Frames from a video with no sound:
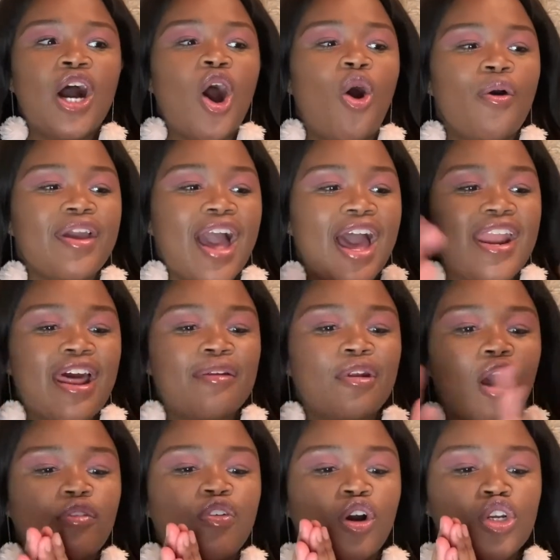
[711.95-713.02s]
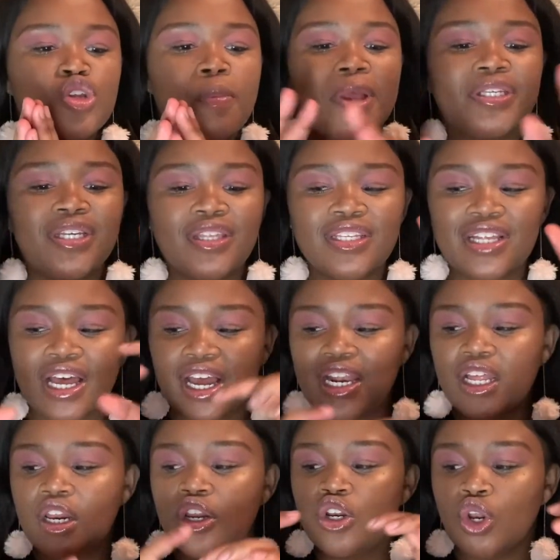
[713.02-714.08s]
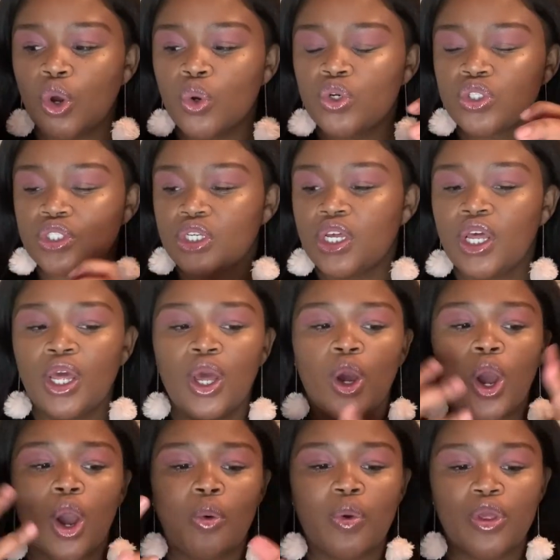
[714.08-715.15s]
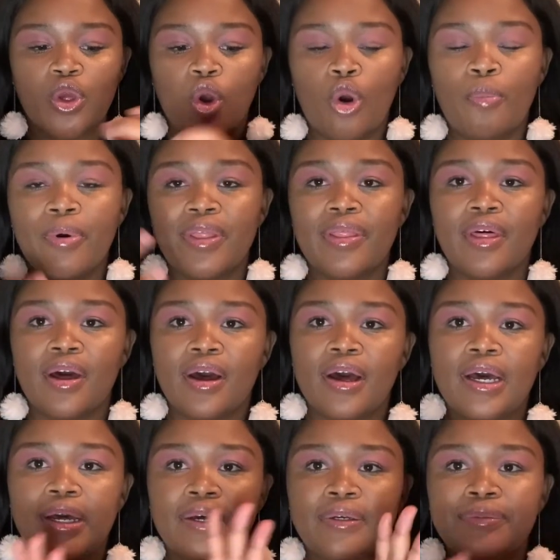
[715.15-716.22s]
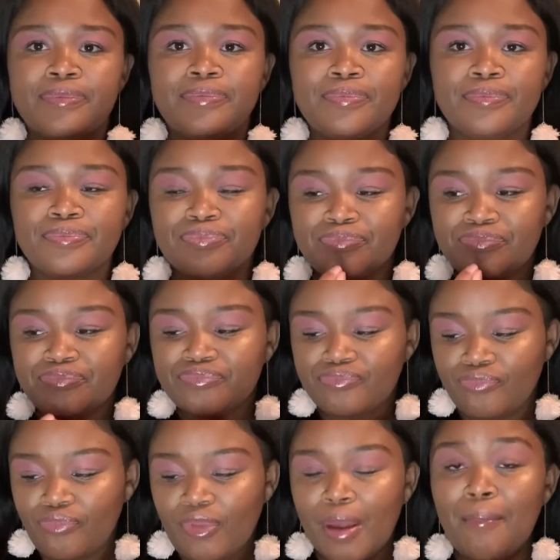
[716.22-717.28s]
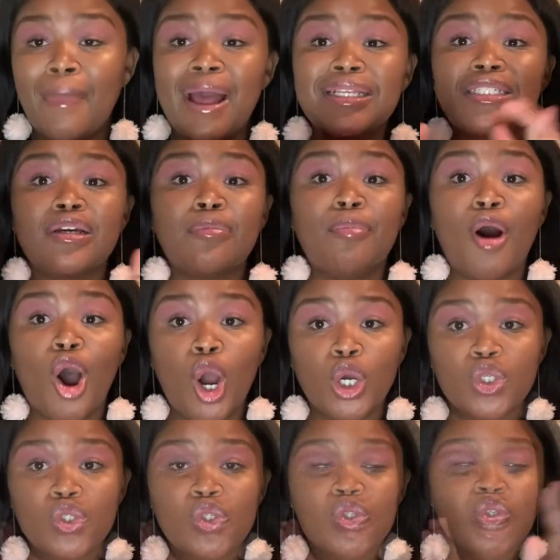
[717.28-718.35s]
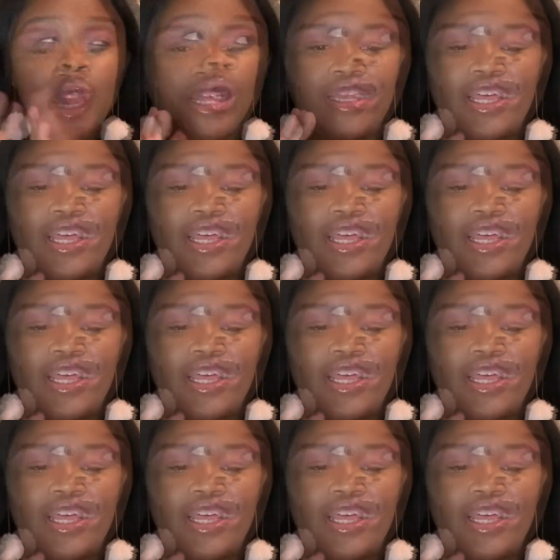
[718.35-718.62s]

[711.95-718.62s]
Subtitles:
Oh yeah, and I forgot to mention, there's like a little note when you open the magic box.